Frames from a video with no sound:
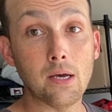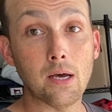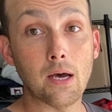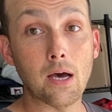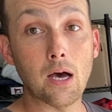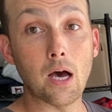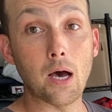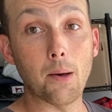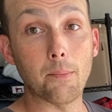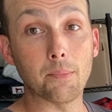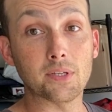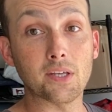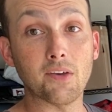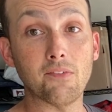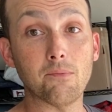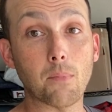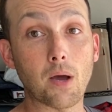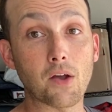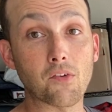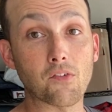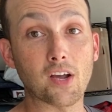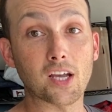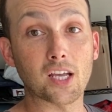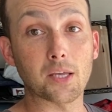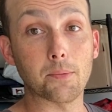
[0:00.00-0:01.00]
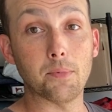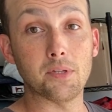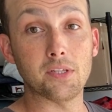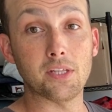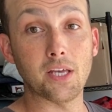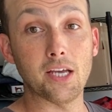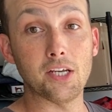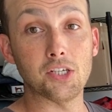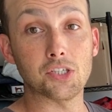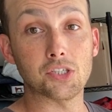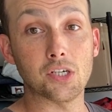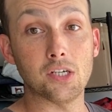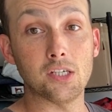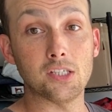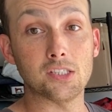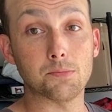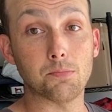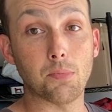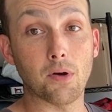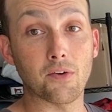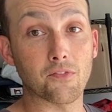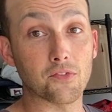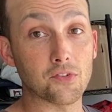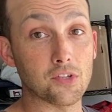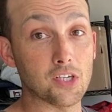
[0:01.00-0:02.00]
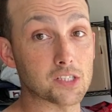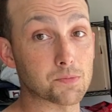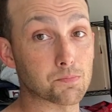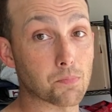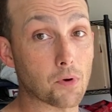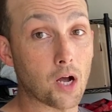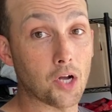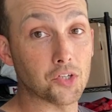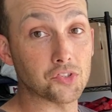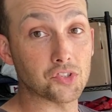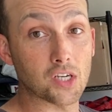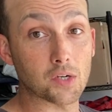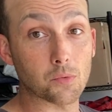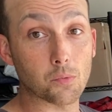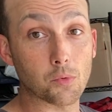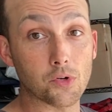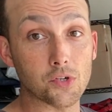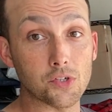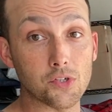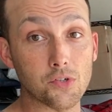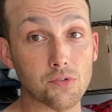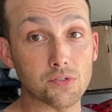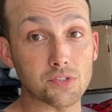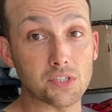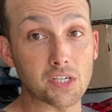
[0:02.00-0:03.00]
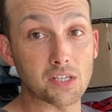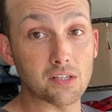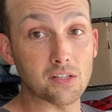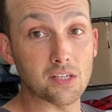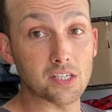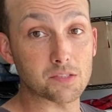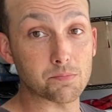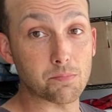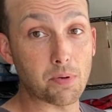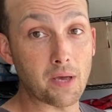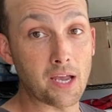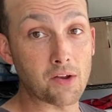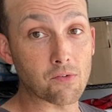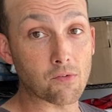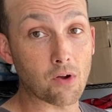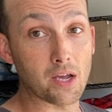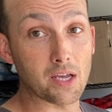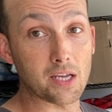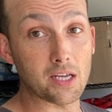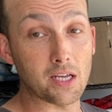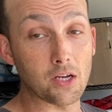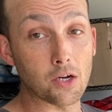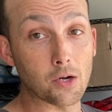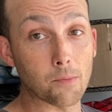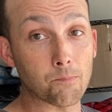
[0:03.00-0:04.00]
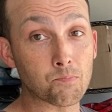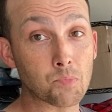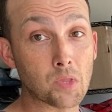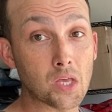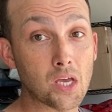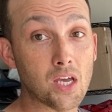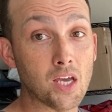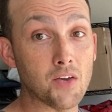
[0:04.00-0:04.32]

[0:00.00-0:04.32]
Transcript: And give my recommendations. But for this project, we're using this paint right here.